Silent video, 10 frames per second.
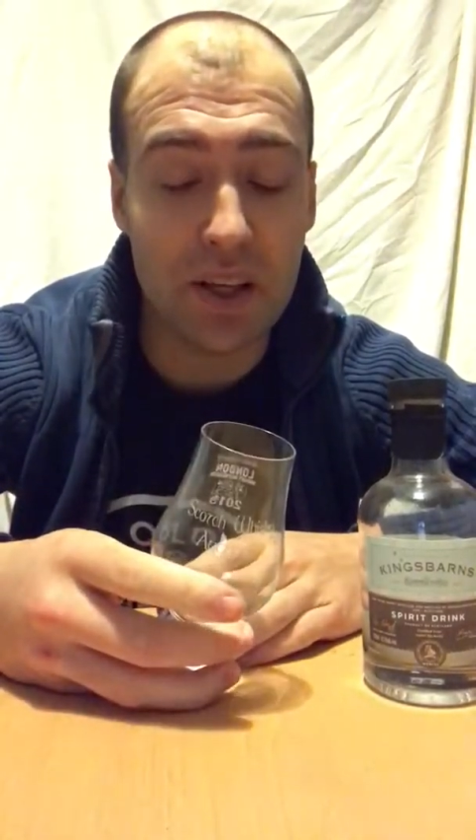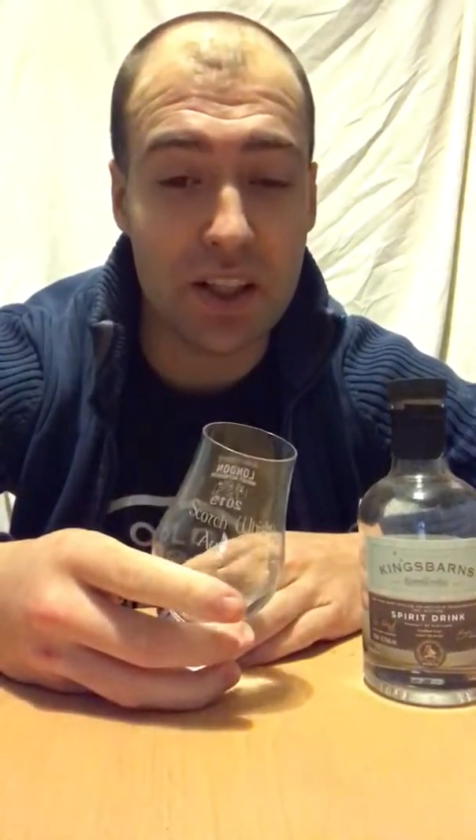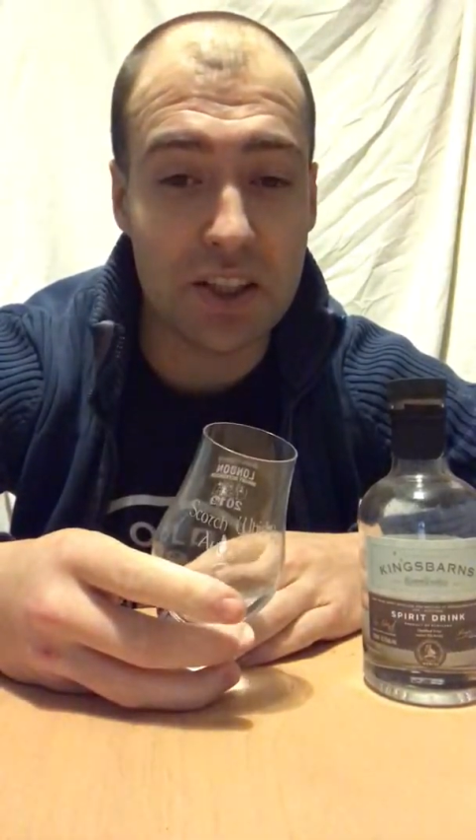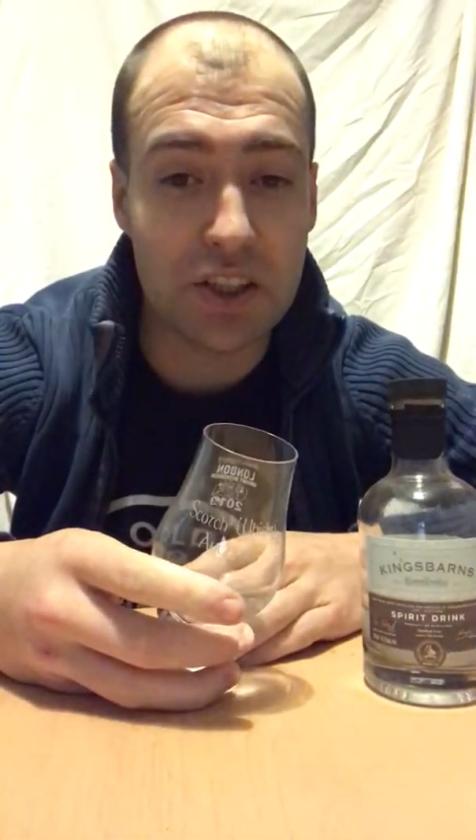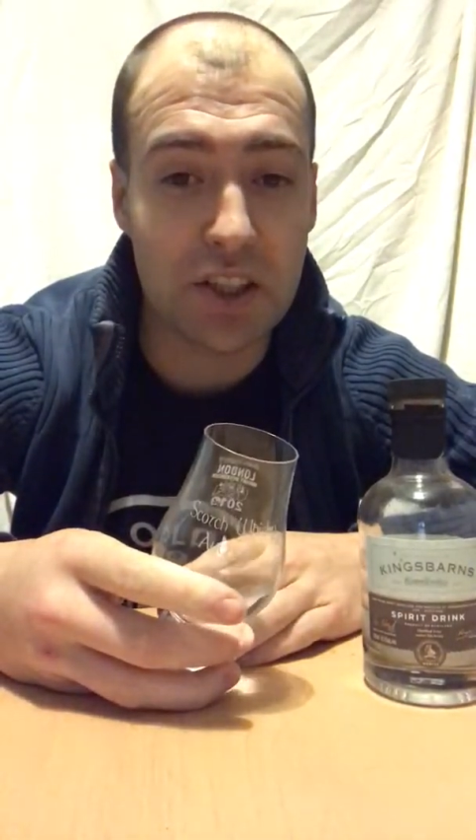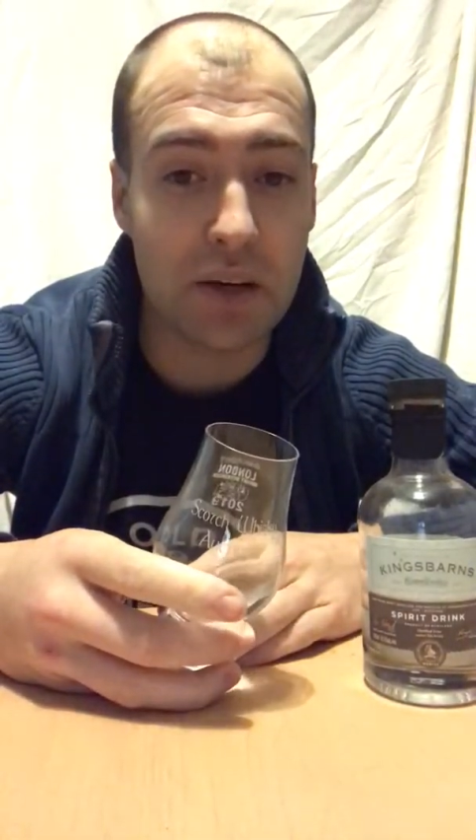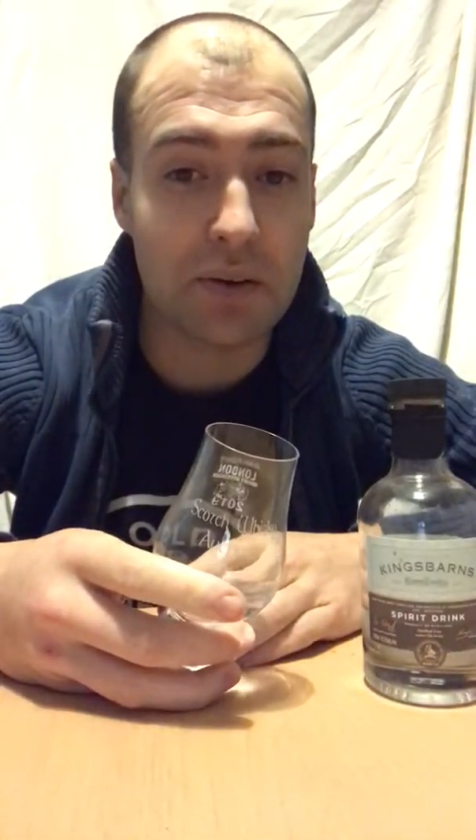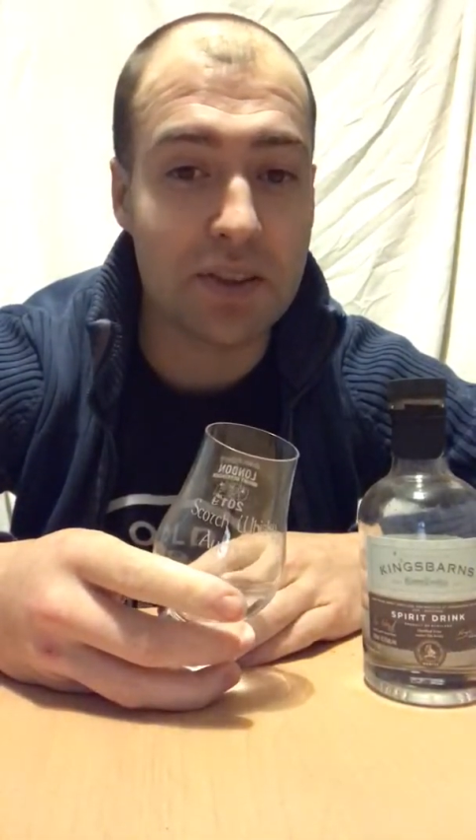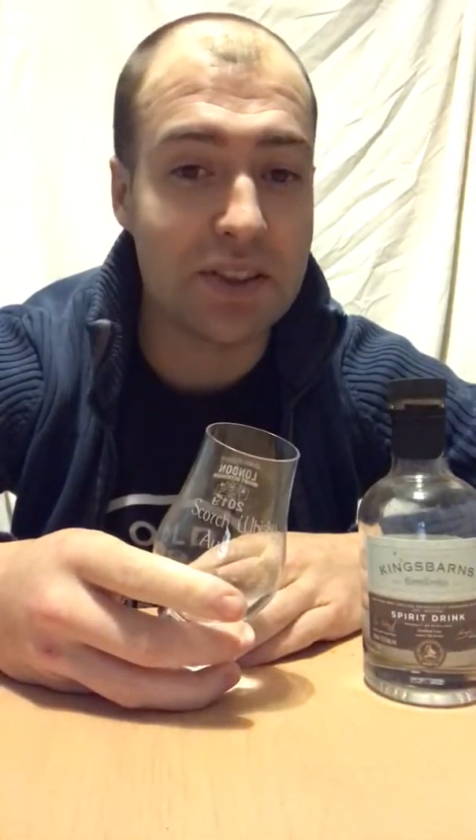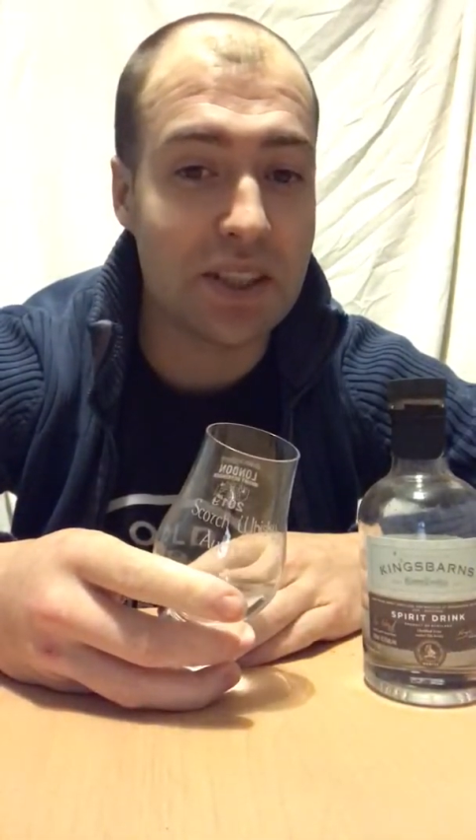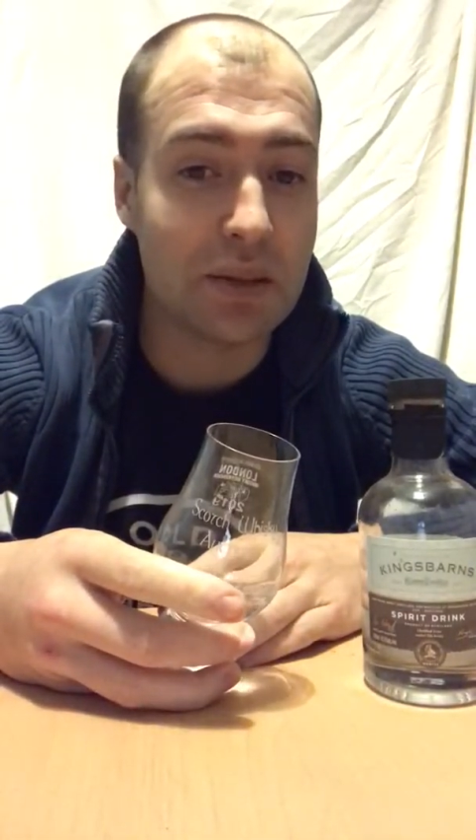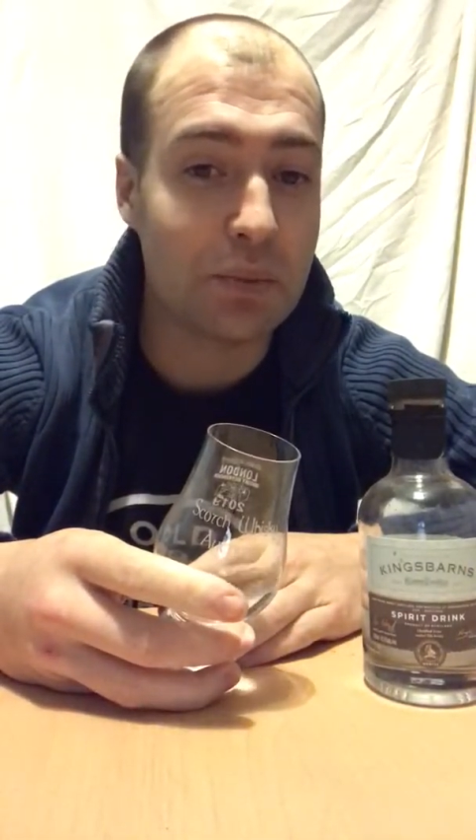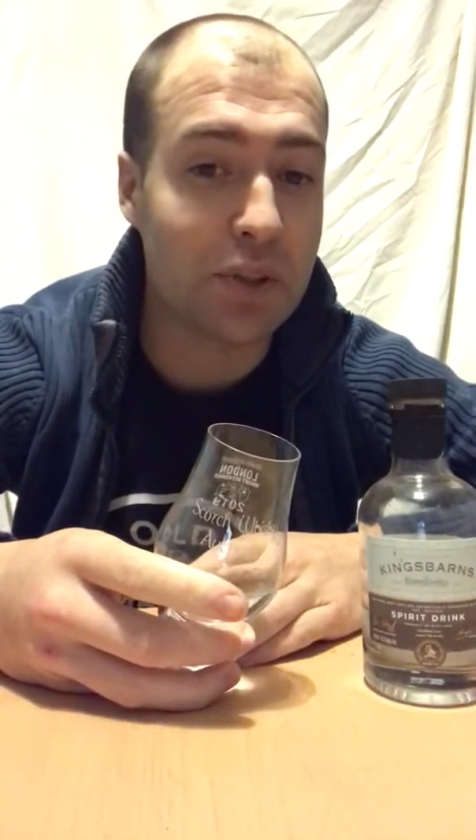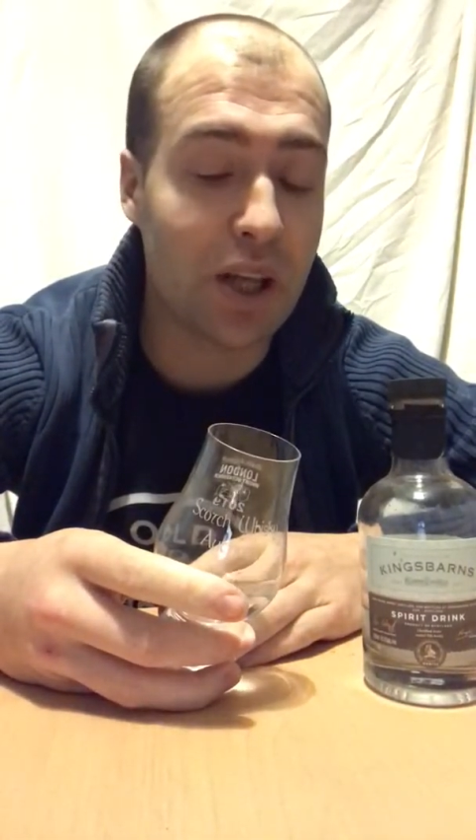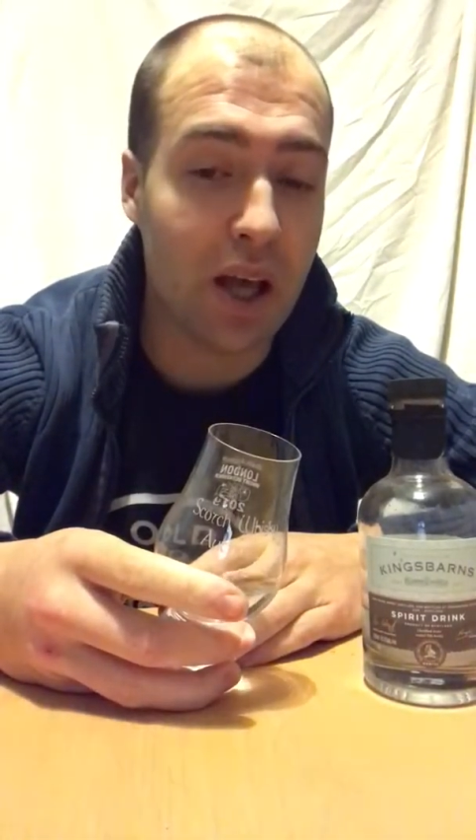in sharing
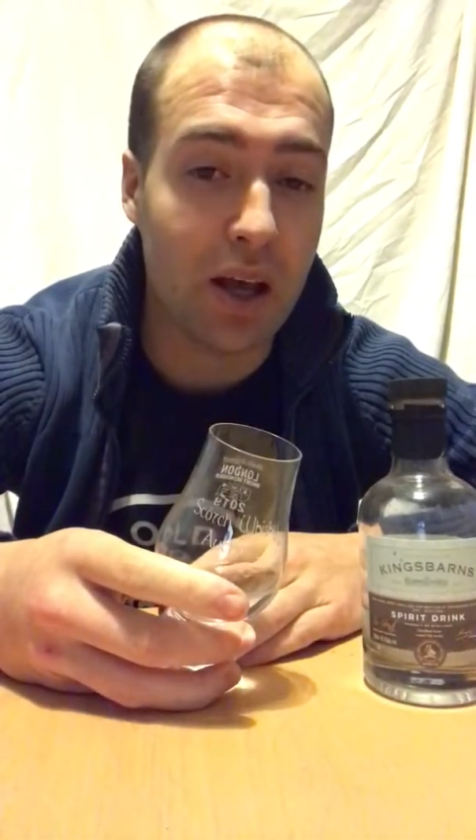tips